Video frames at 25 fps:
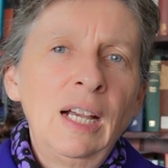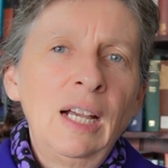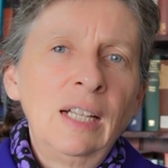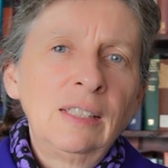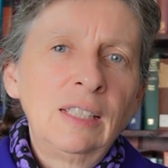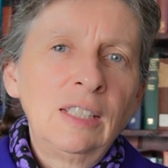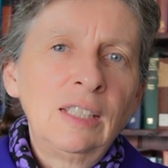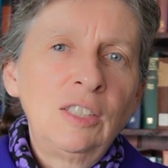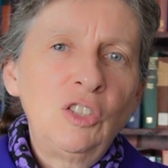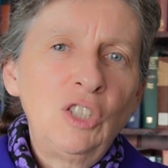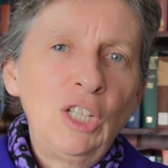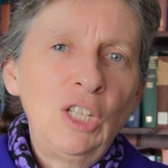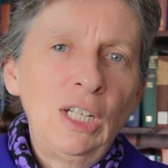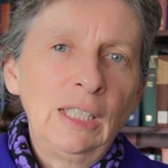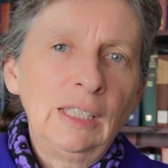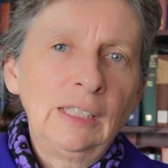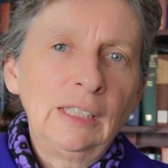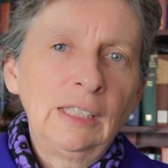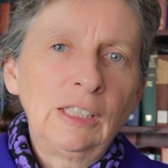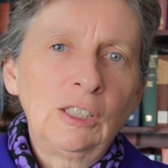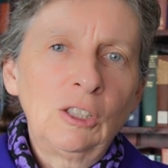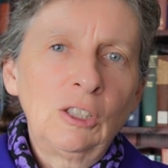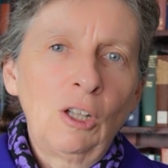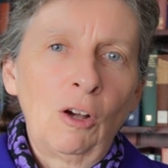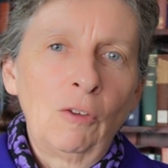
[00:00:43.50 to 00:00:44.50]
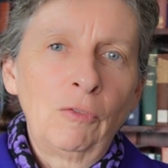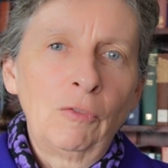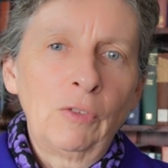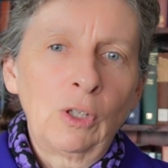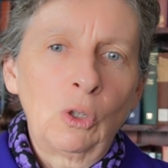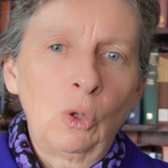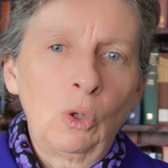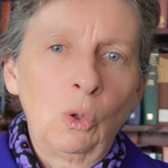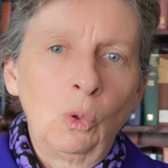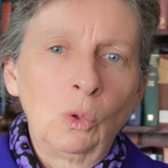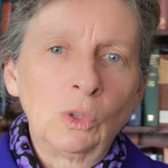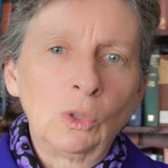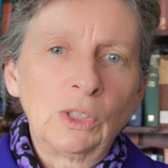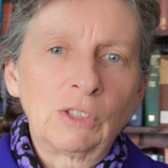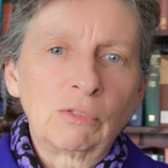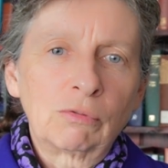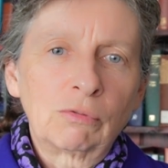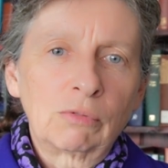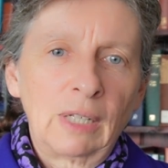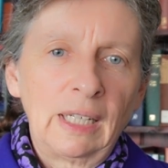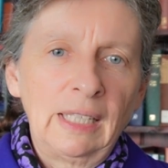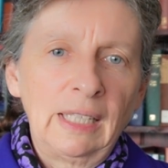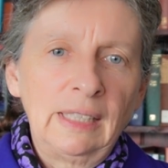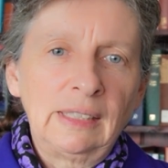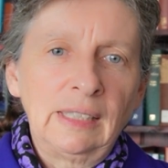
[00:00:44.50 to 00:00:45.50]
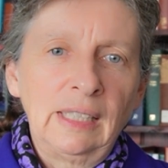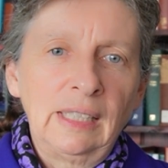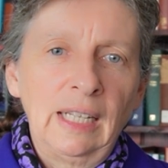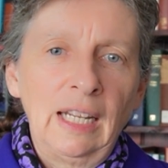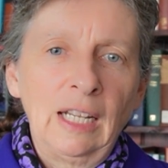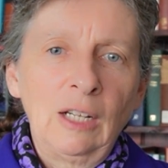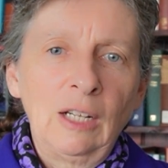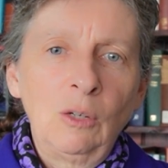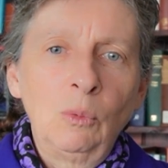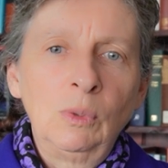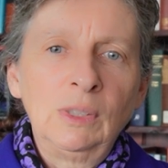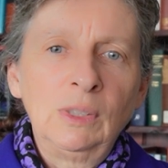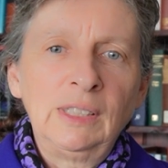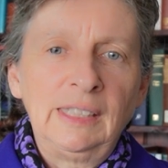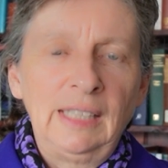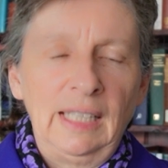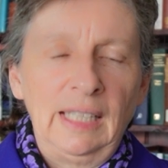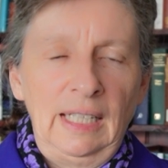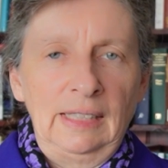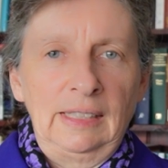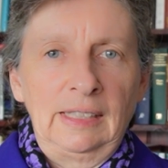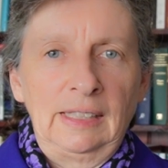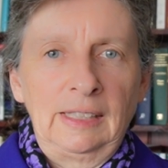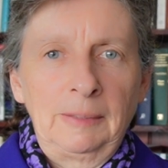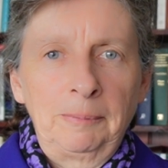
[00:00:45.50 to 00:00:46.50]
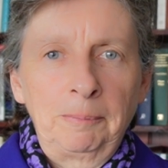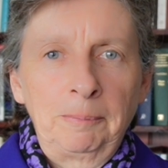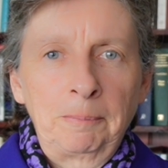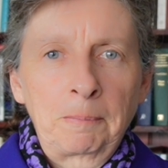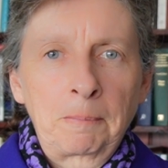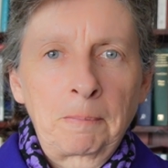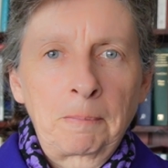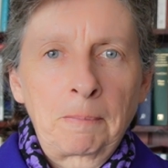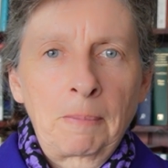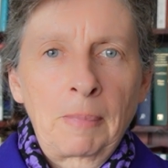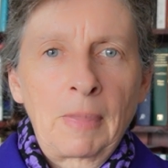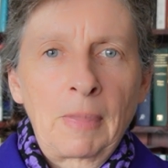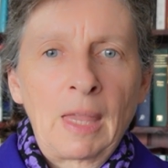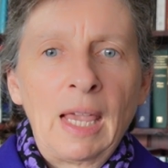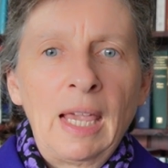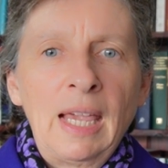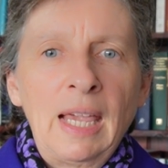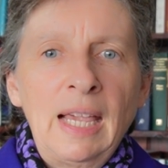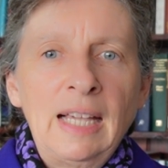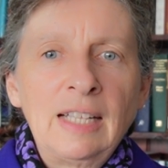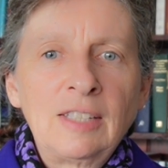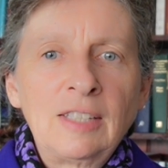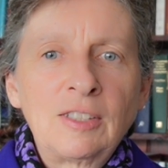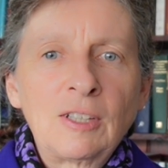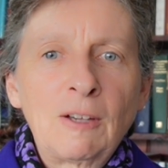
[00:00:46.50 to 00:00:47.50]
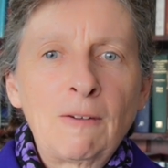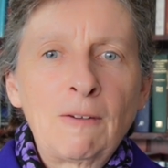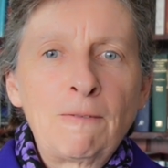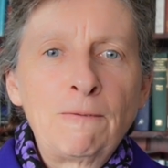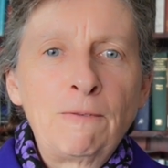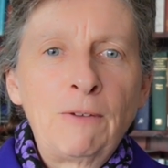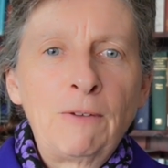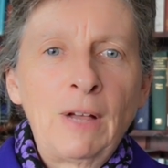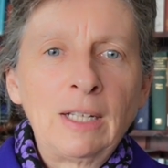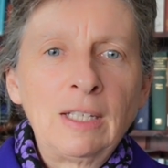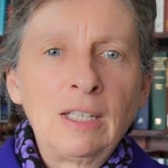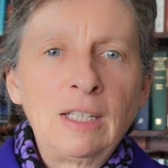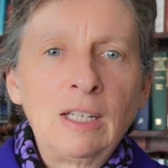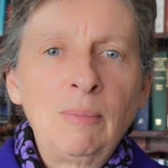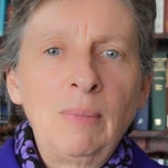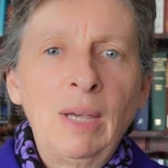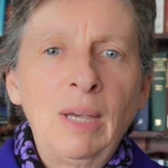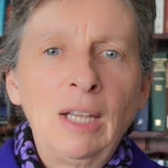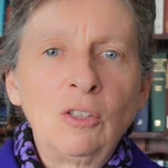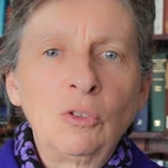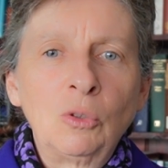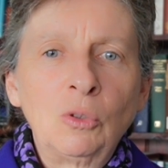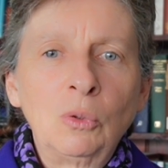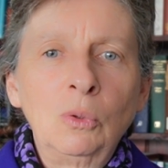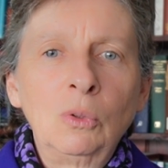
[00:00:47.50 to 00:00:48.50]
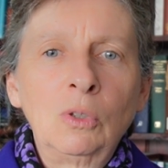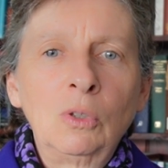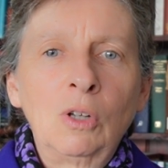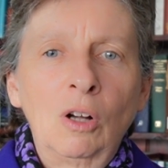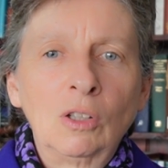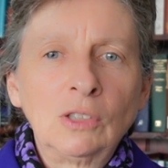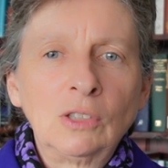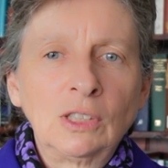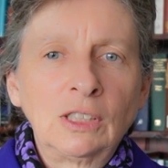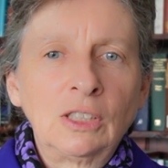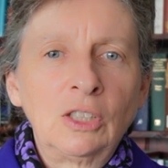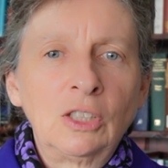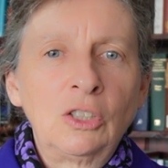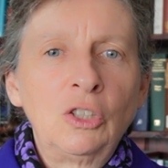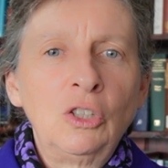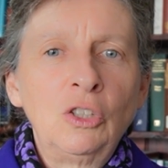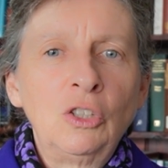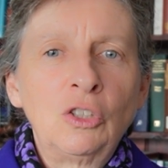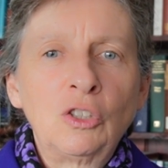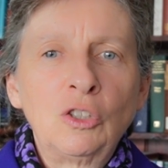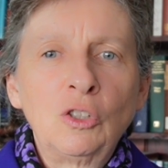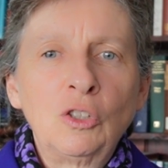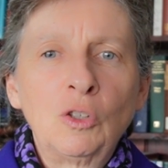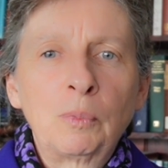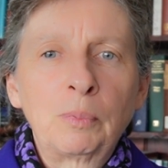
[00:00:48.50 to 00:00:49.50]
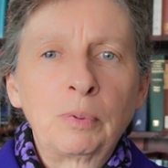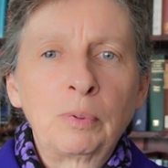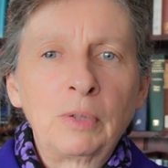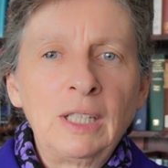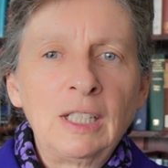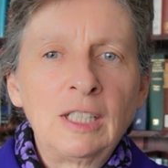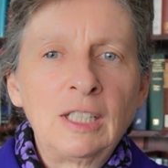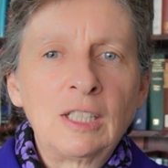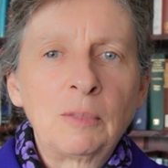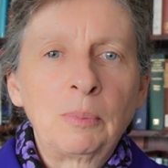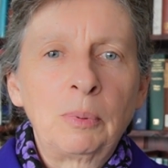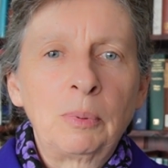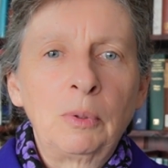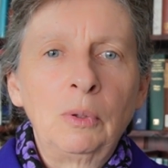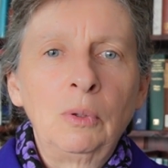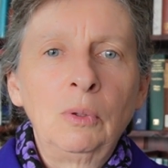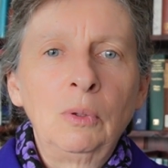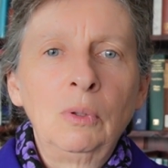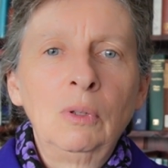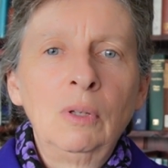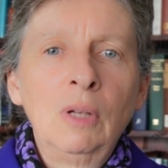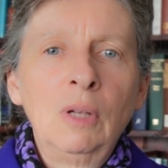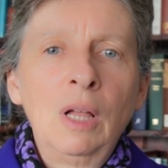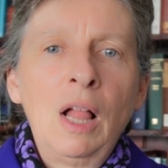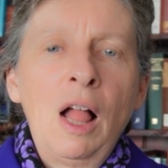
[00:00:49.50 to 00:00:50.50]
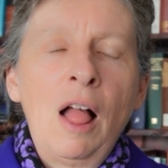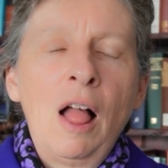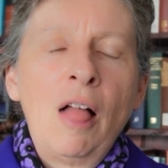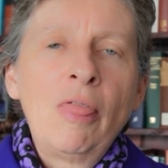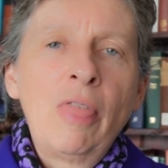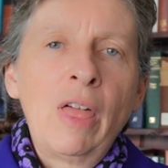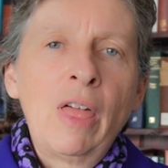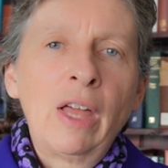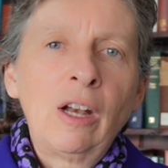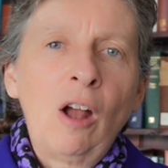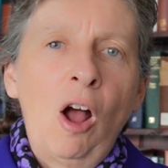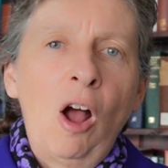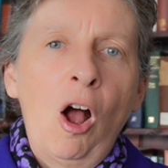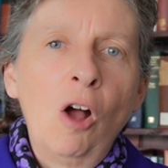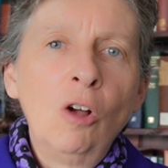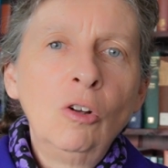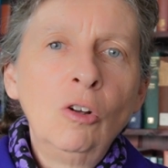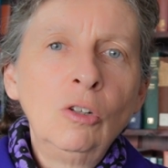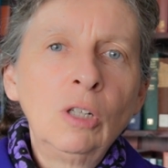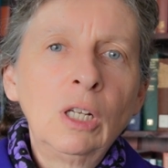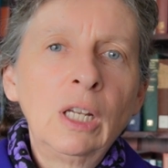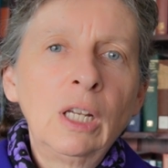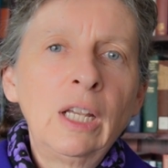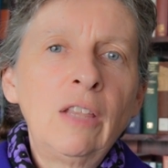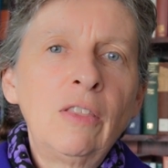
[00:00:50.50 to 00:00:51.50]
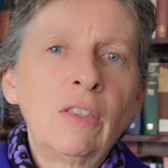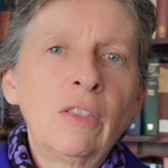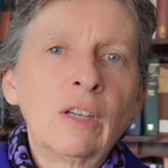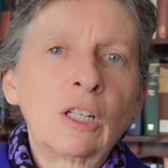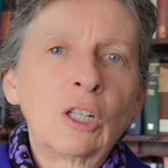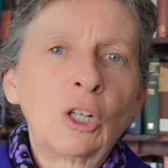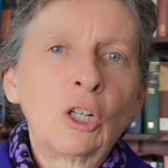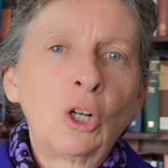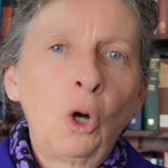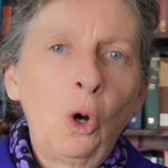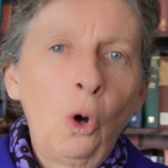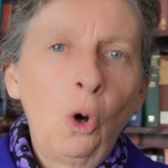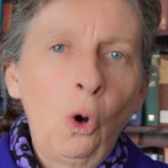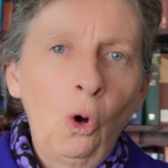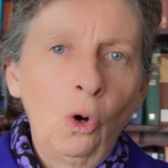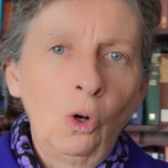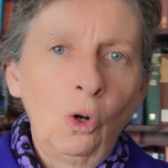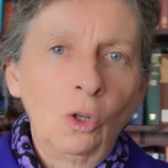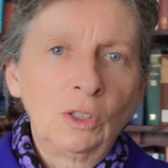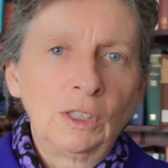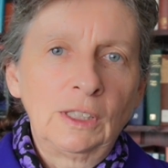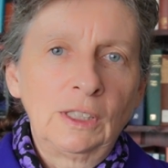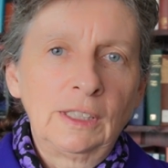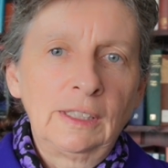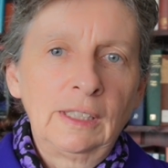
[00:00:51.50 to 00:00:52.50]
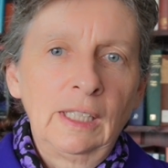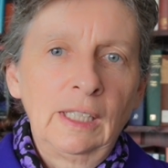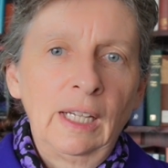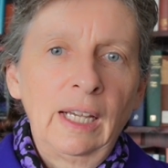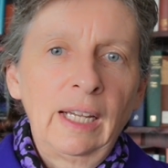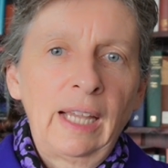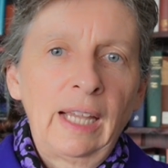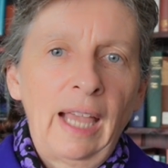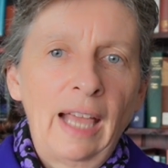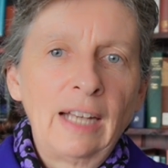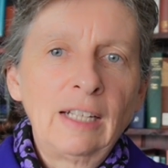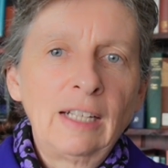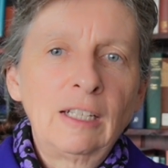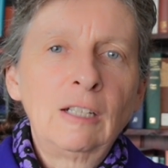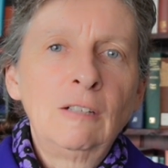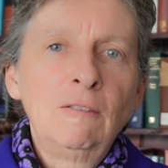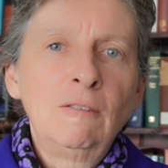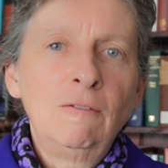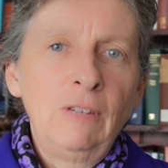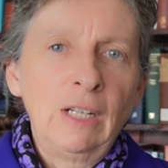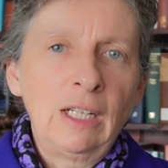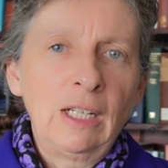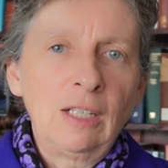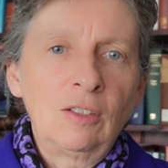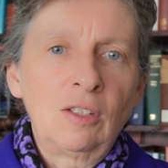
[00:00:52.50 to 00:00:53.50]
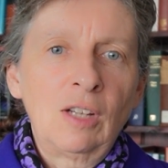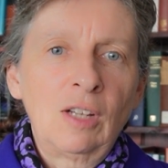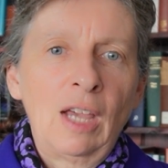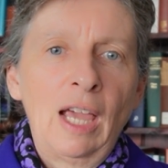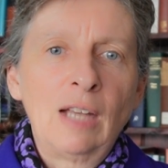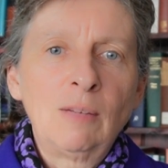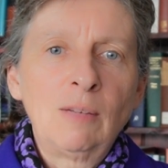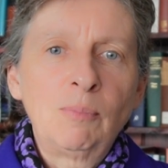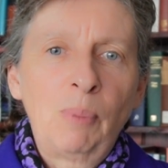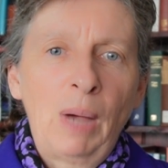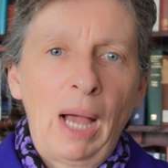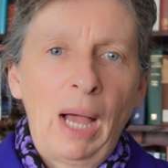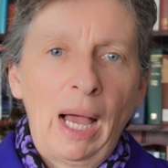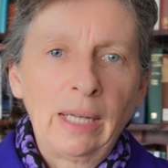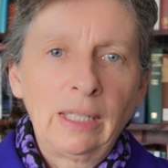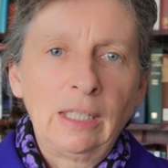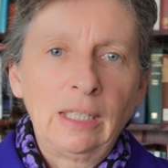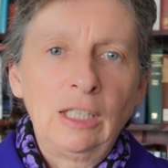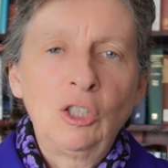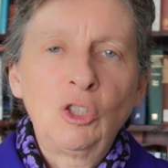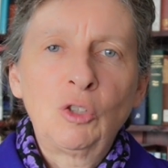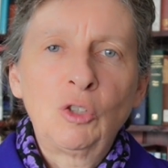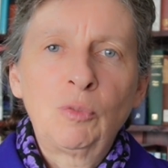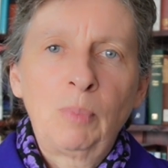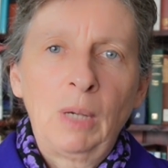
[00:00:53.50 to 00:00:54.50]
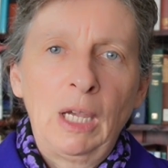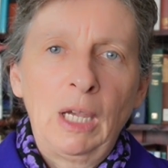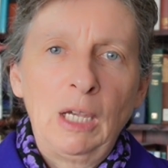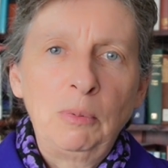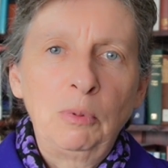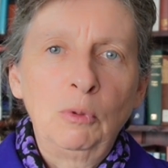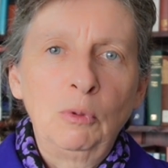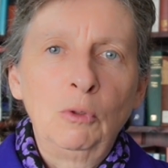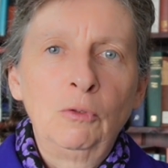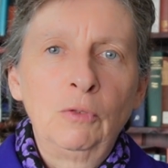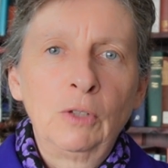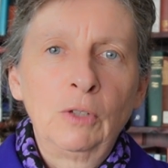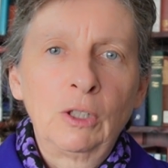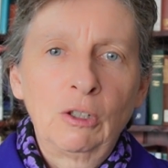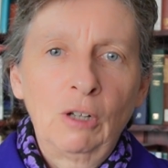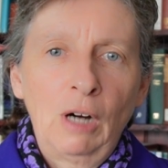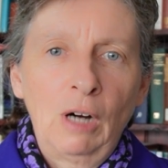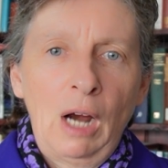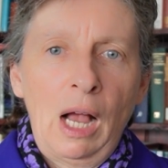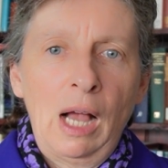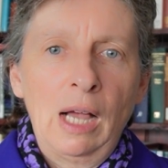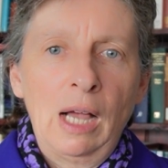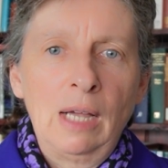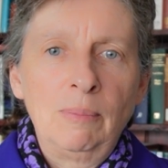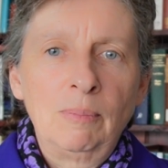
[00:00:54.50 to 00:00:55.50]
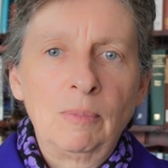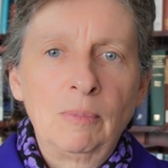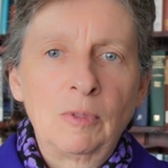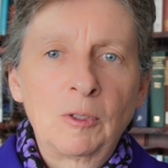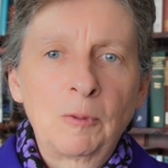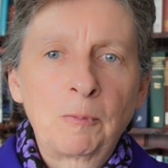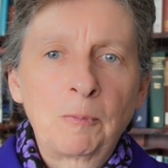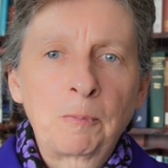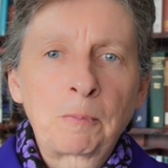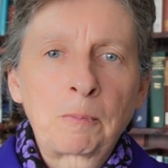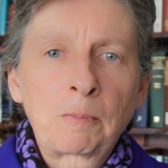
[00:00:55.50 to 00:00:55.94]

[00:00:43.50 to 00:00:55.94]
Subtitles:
The gist of the court's reasoning was this: it's a fundamental constitutional principle that only the courts can convict and punish people for crimes.